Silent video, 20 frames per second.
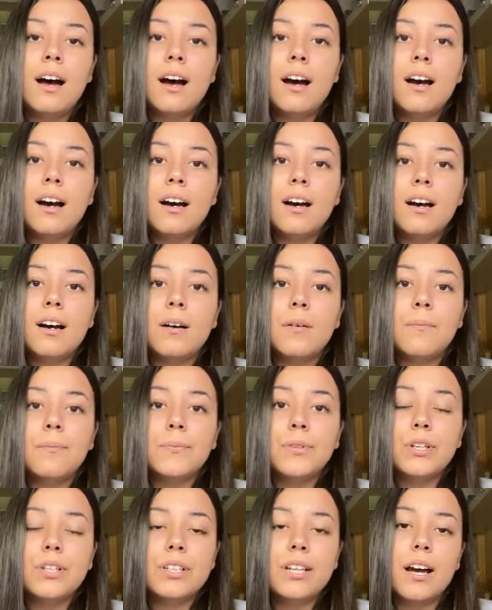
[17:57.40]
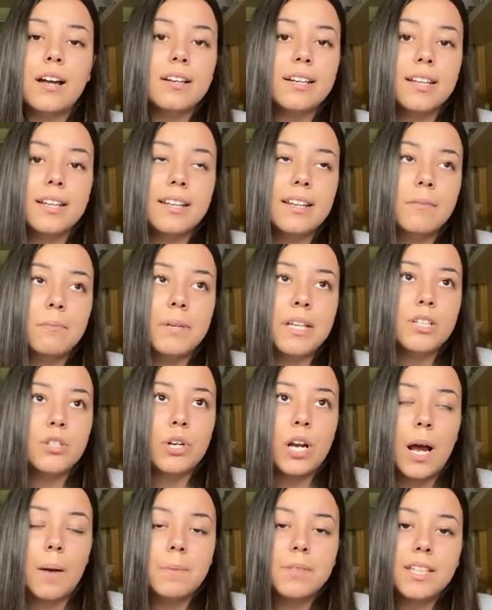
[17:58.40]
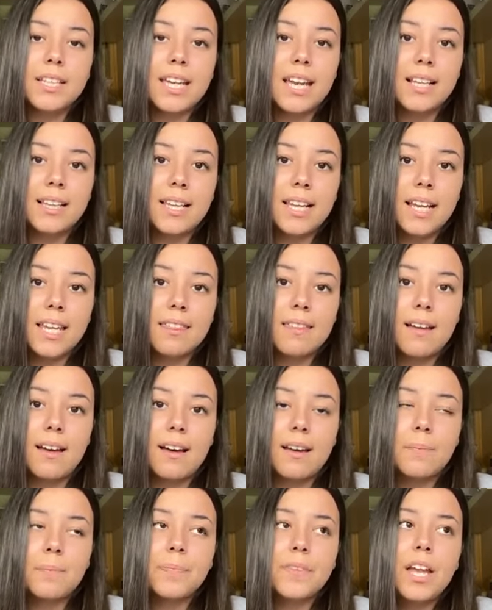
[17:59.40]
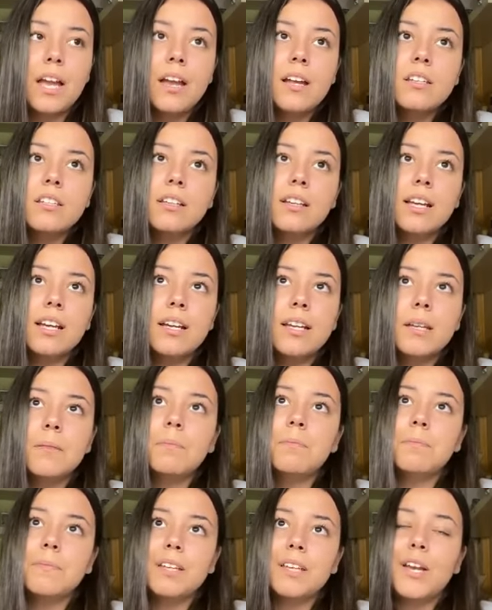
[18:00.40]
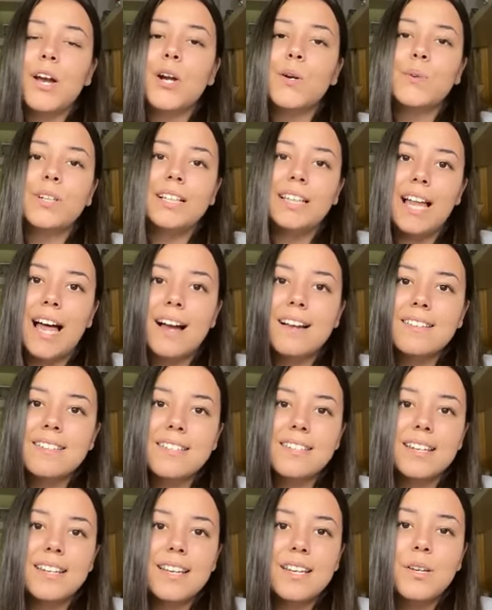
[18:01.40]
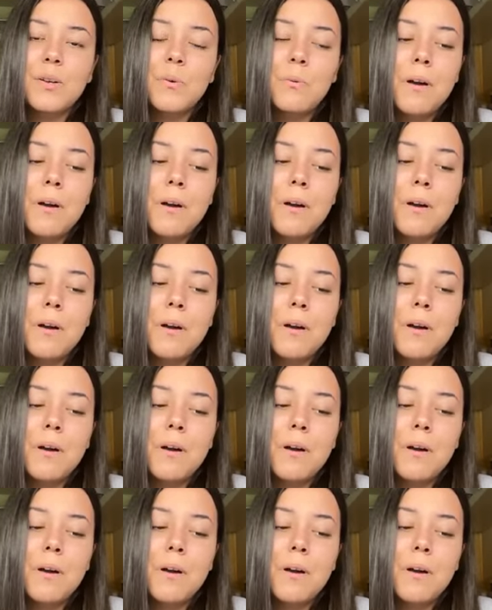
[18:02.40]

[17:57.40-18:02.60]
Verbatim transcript: um, you're not gonna be trapped again like that. And I got relaxed in